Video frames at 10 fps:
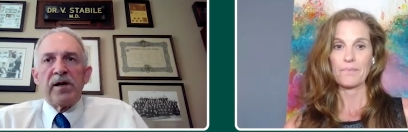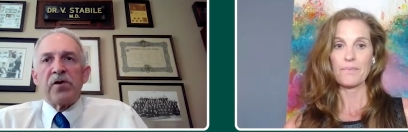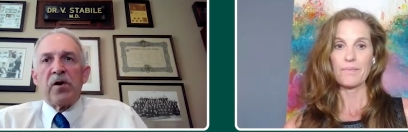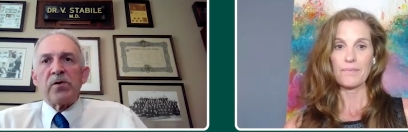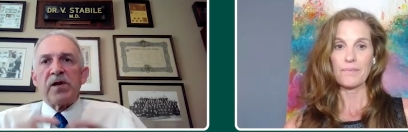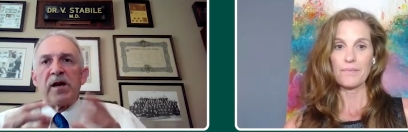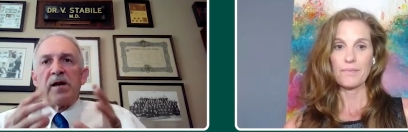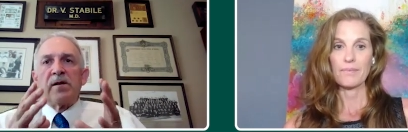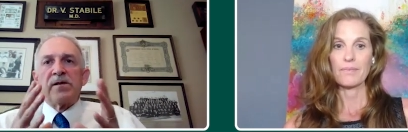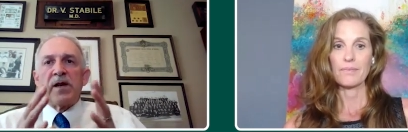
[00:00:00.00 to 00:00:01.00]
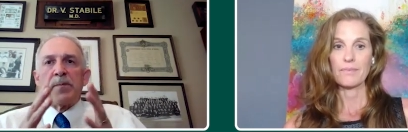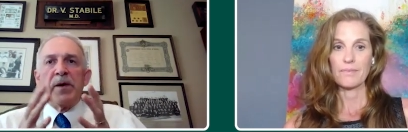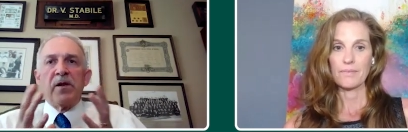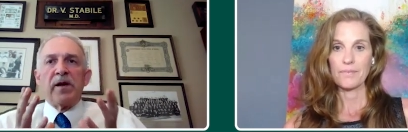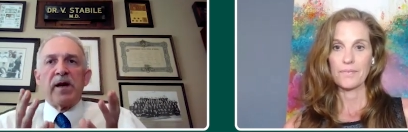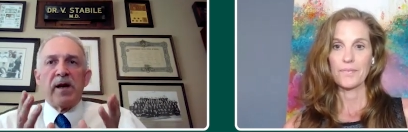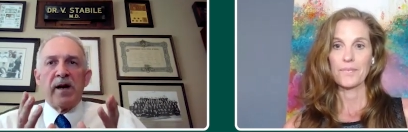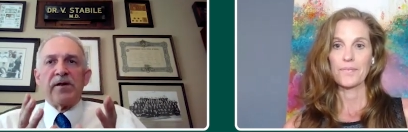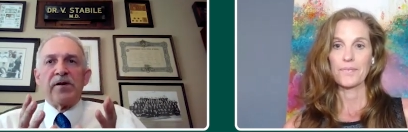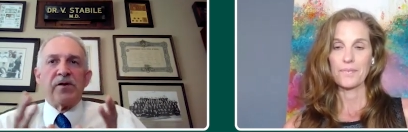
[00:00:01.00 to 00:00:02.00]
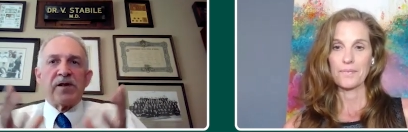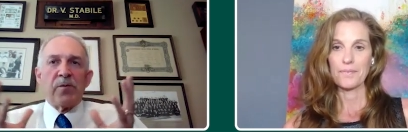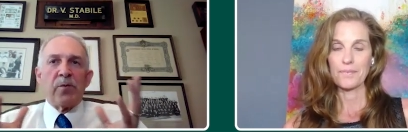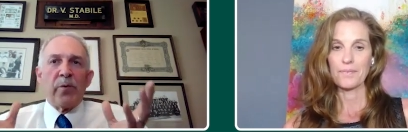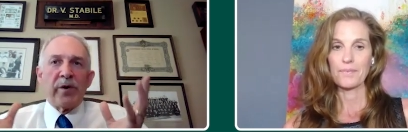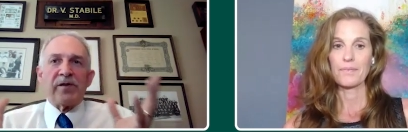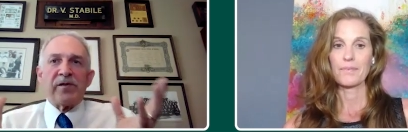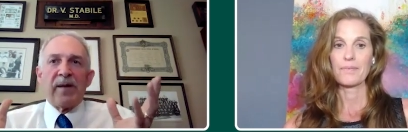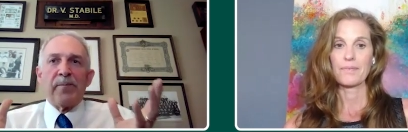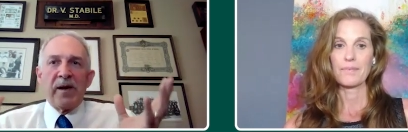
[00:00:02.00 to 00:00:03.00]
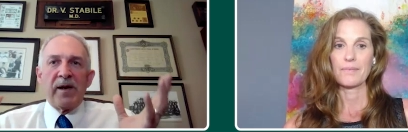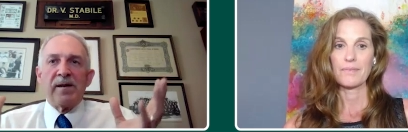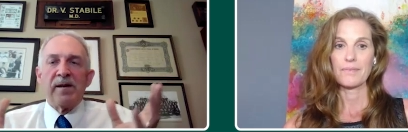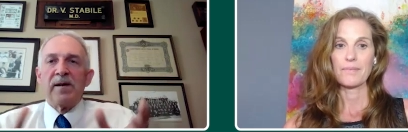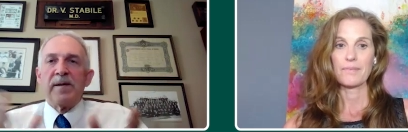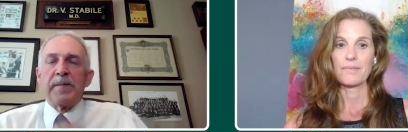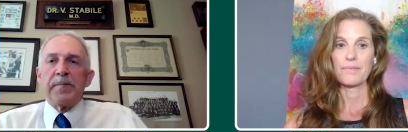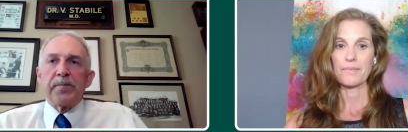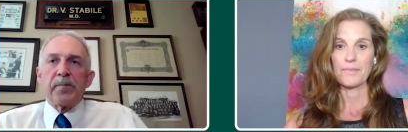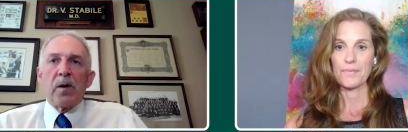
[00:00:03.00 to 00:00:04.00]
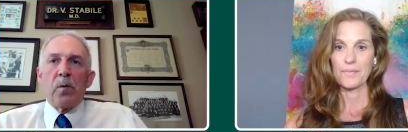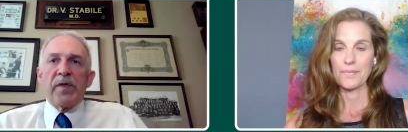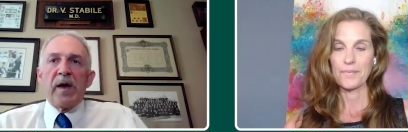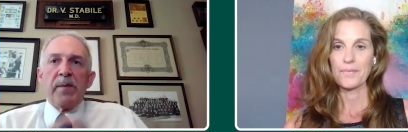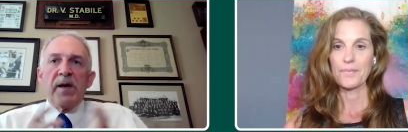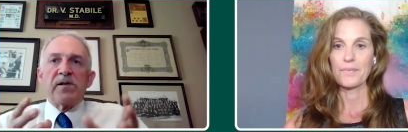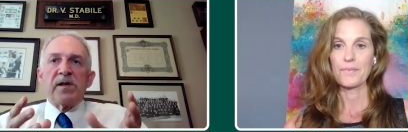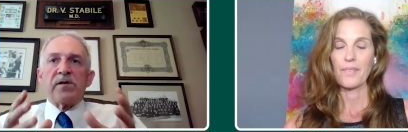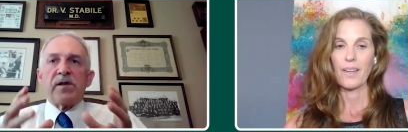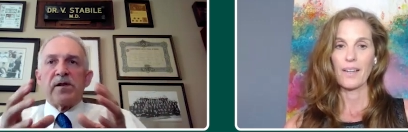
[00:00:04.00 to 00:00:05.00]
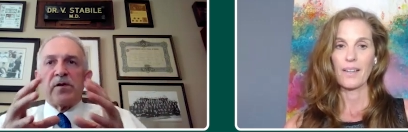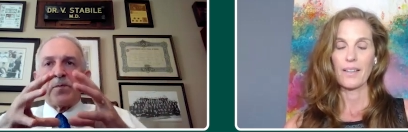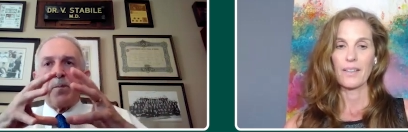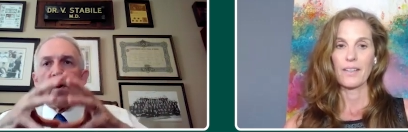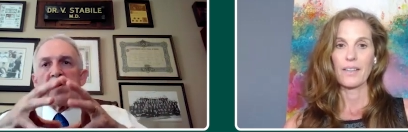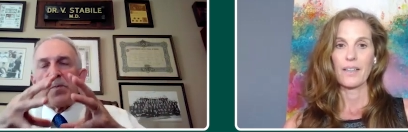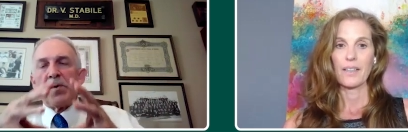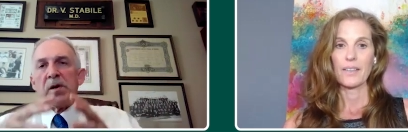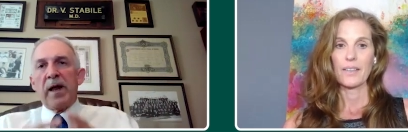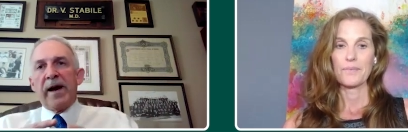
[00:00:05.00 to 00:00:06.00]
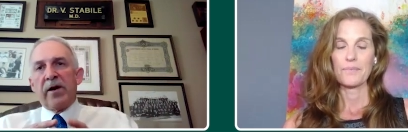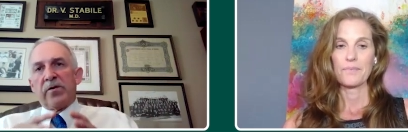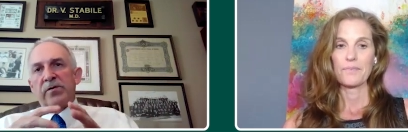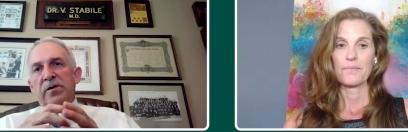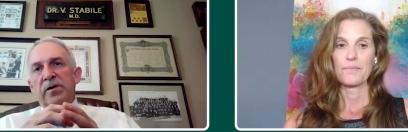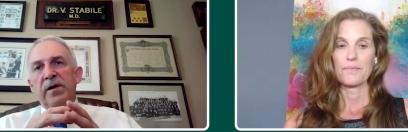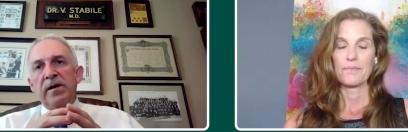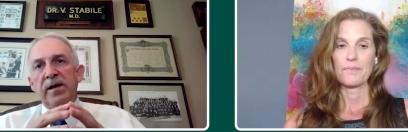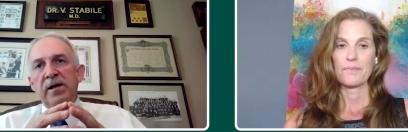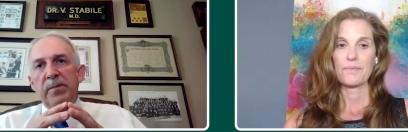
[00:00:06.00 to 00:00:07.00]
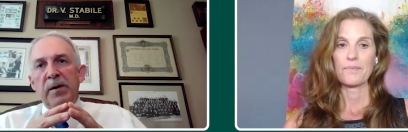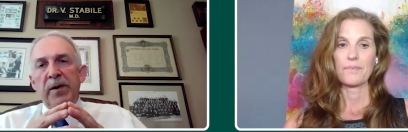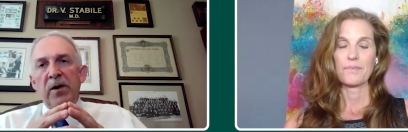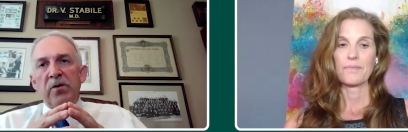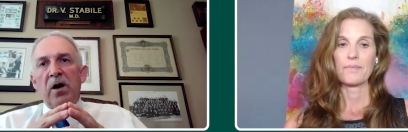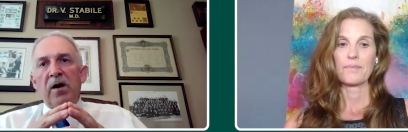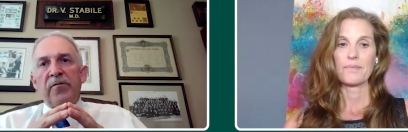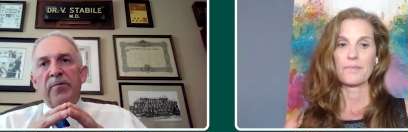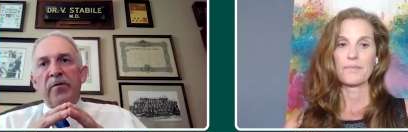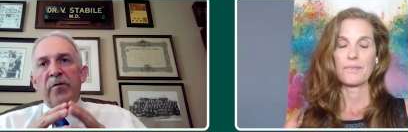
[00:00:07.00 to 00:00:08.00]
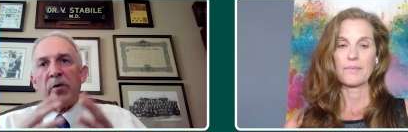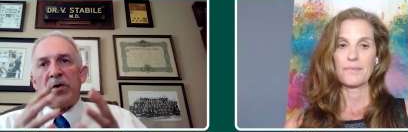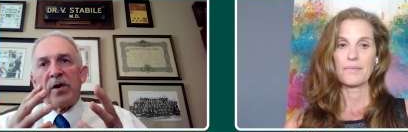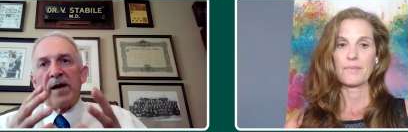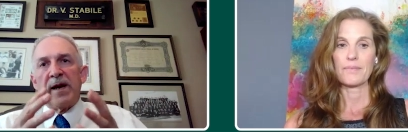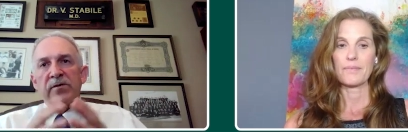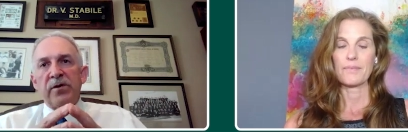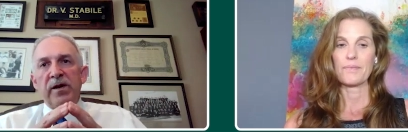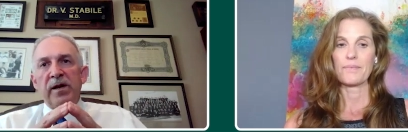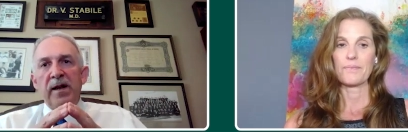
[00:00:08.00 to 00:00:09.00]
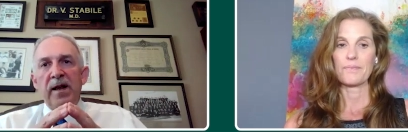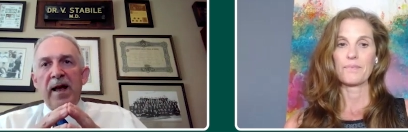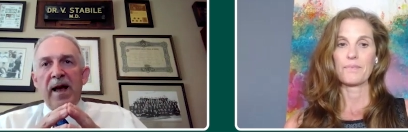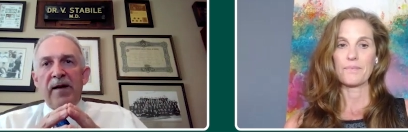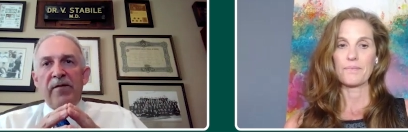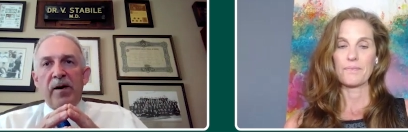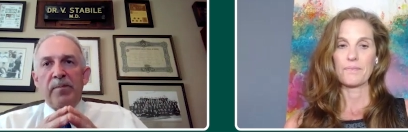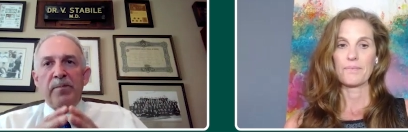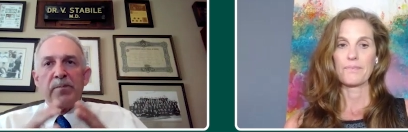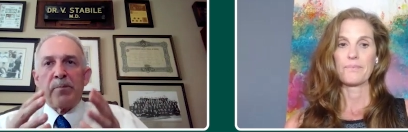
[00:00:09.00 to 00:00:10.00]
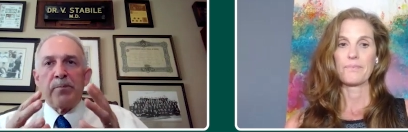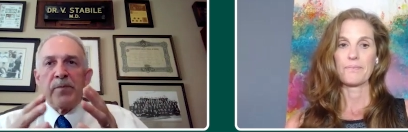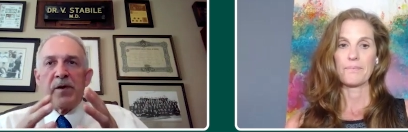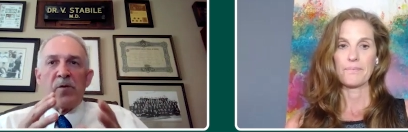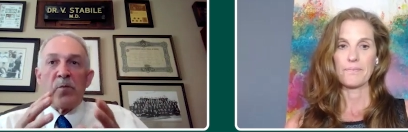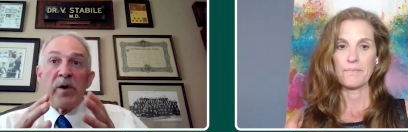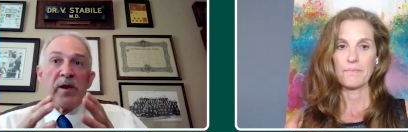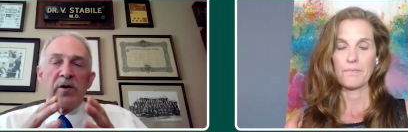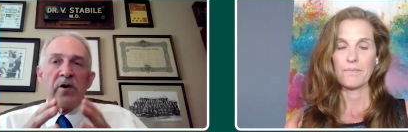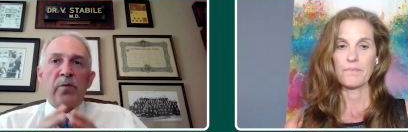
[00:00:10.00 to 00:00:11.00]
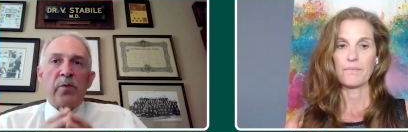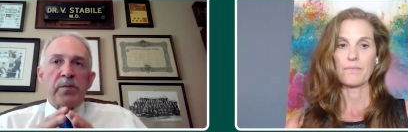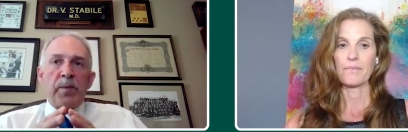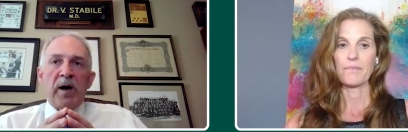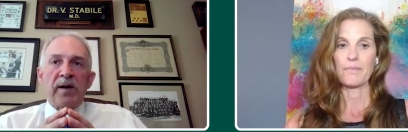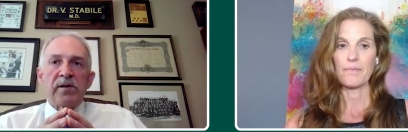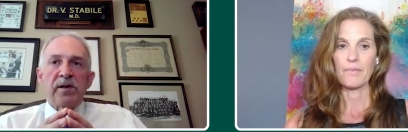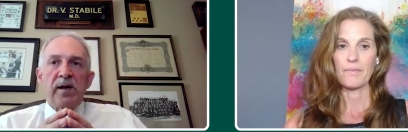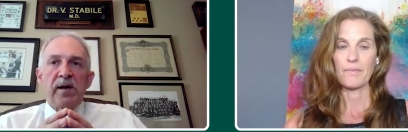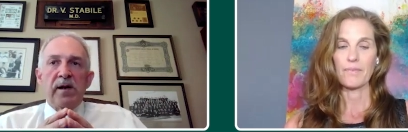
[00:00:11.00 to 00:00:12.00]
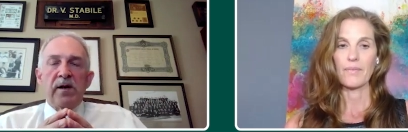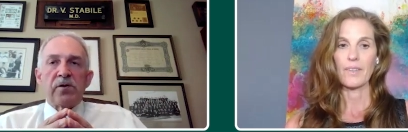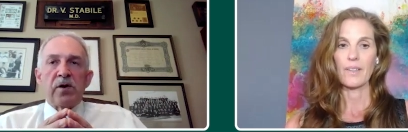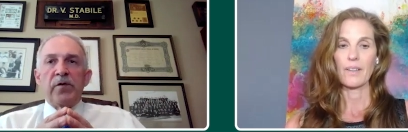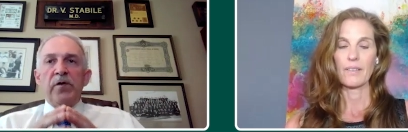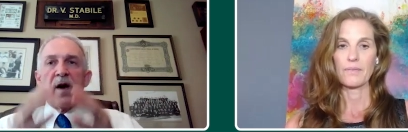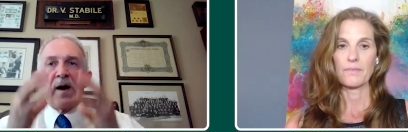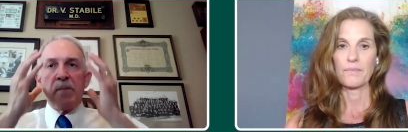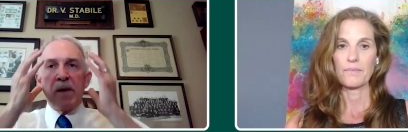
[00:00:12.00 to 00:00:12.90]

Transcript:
Speaker 1: is almost like it's like peeling an onion. You say, well, what does that mean? Mm-hmm. What that means is that there's multiple layers that need to be peeled off before you can actually have a you know really good response. So if you've got